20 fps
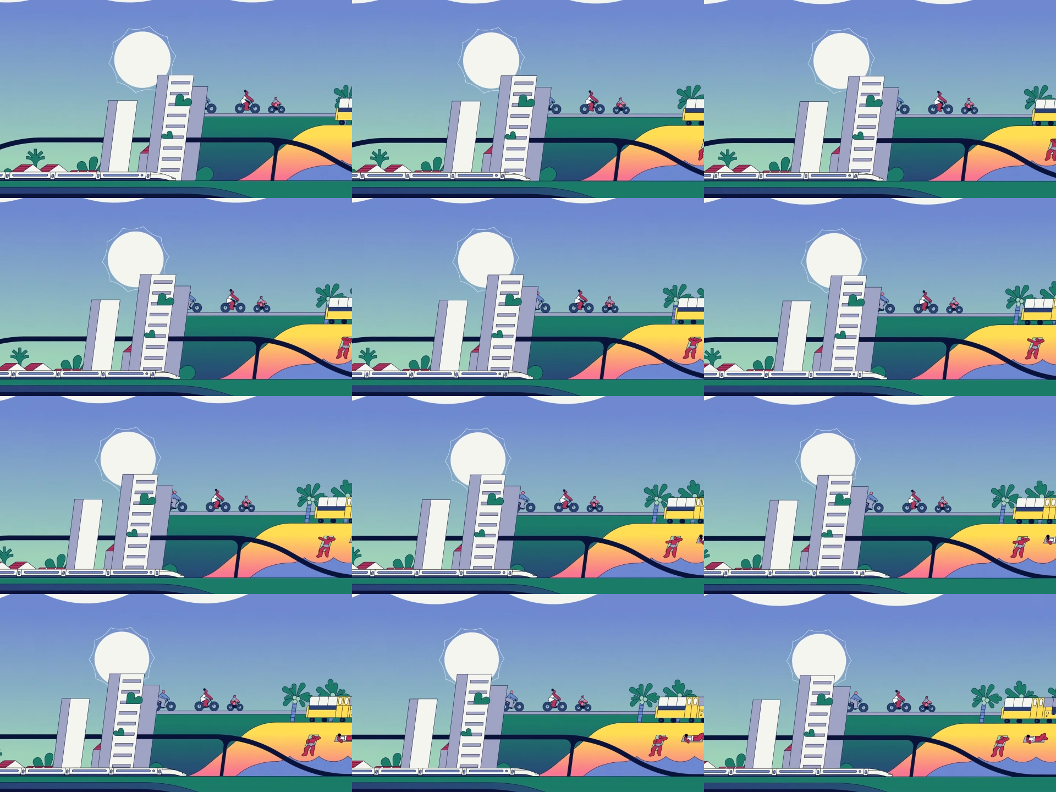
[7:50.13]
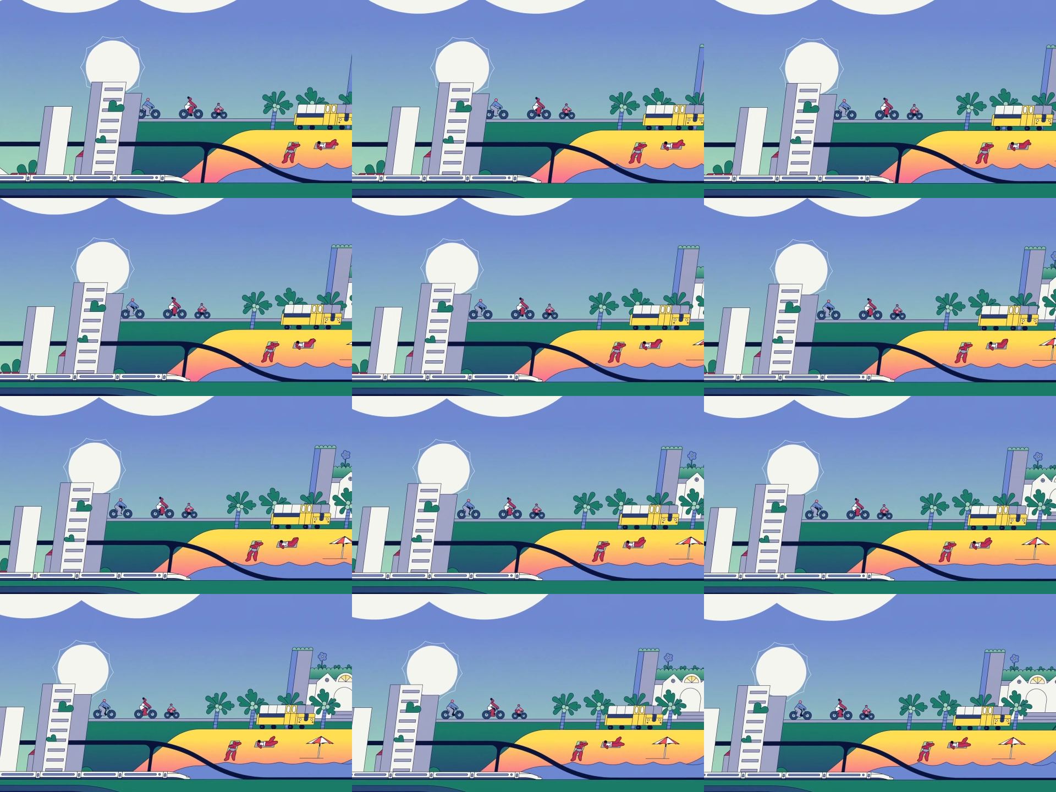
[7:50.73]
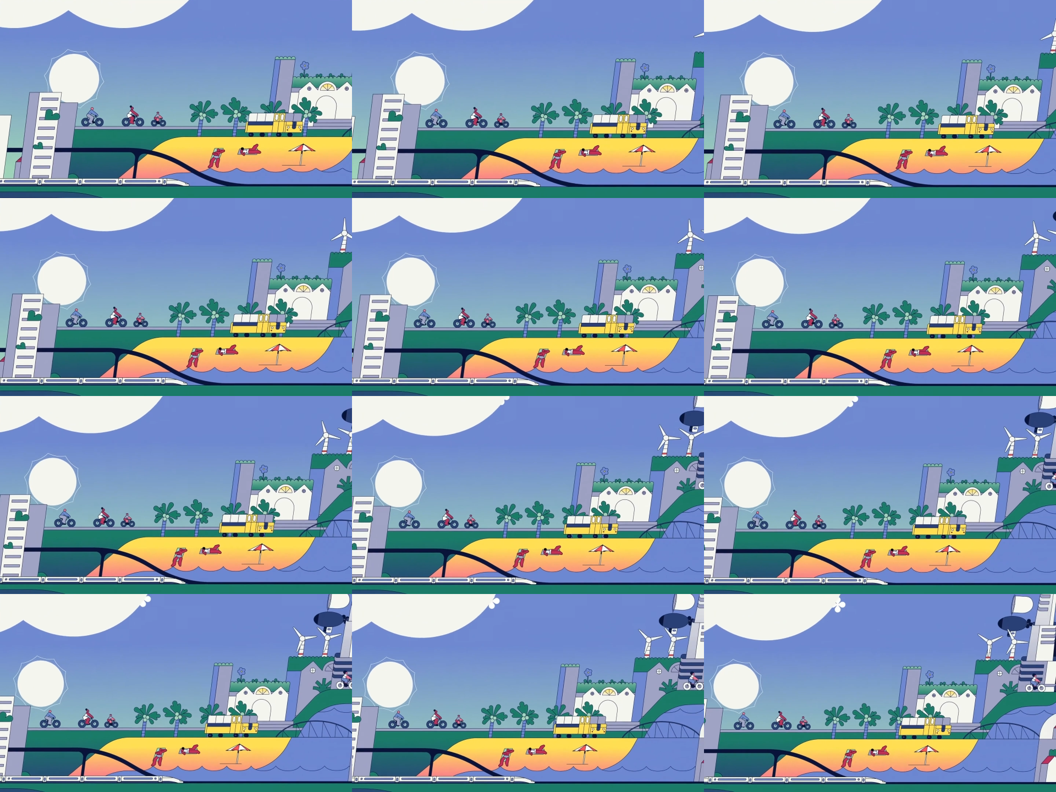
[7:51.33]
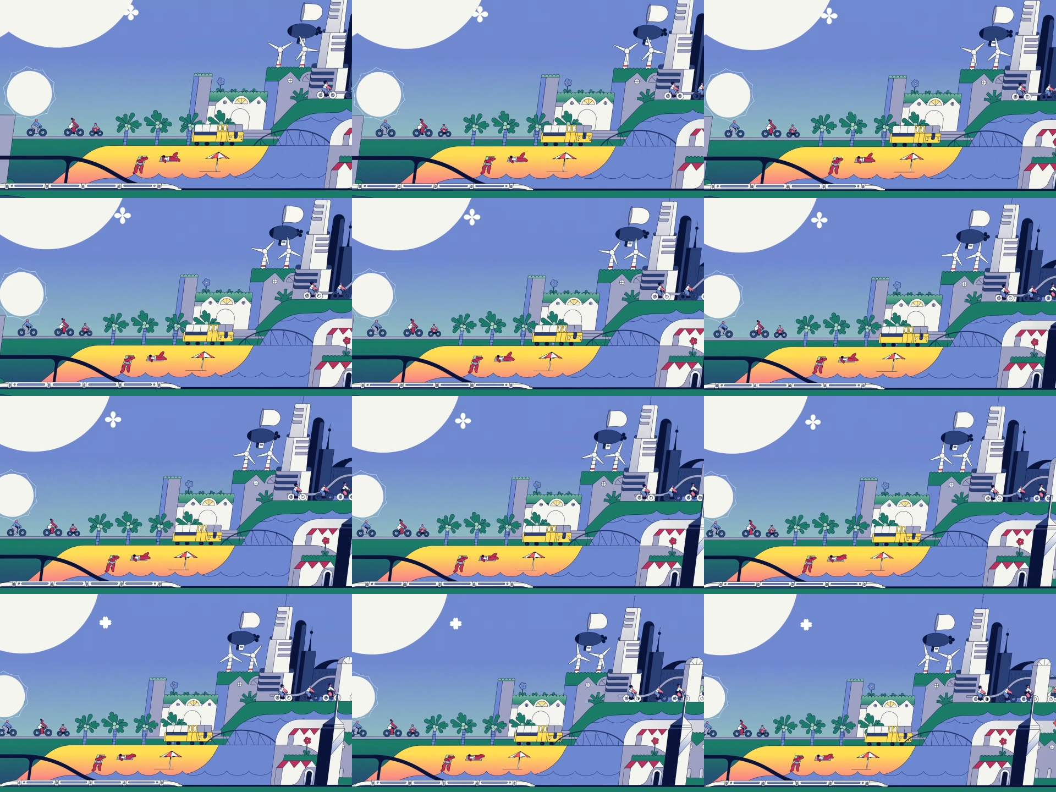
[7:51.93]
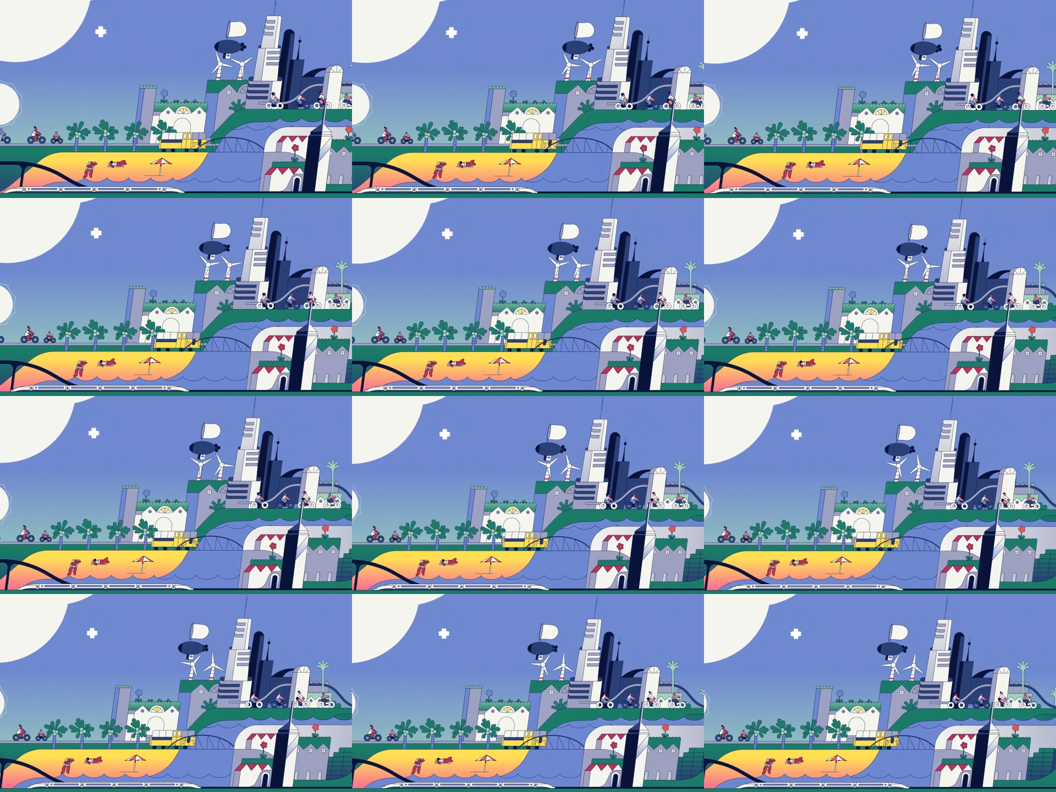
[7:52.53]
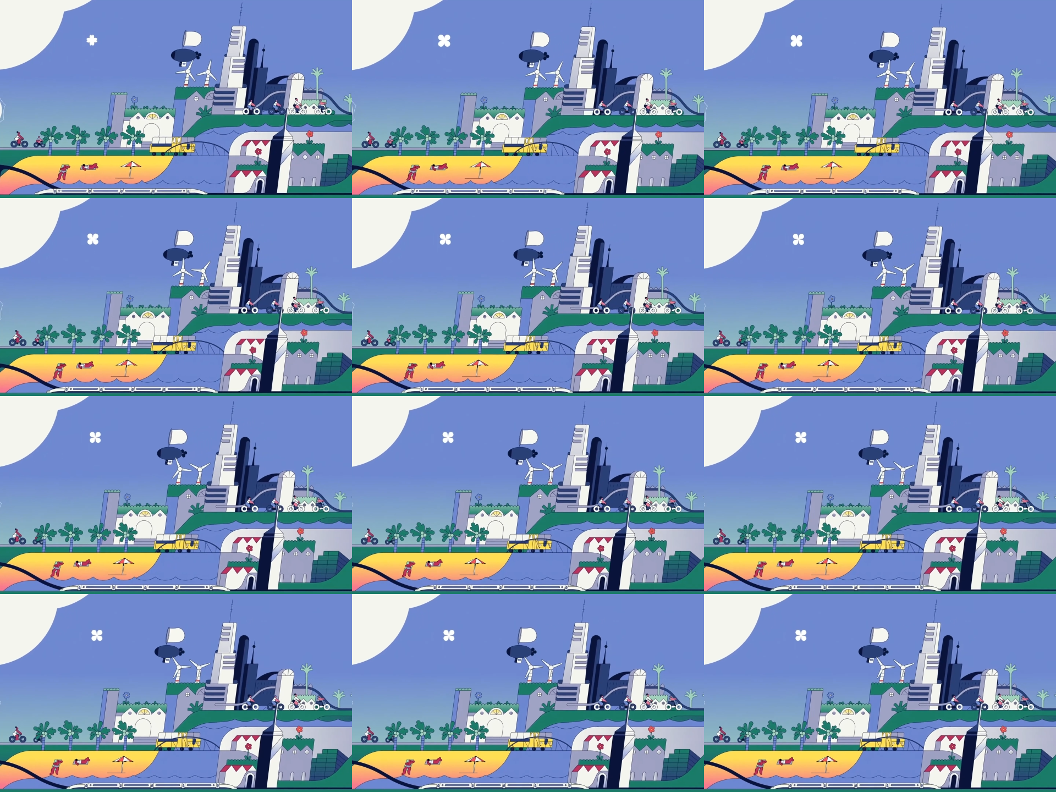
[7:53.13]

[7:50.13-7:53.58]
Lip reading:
[unreadable: no face in view]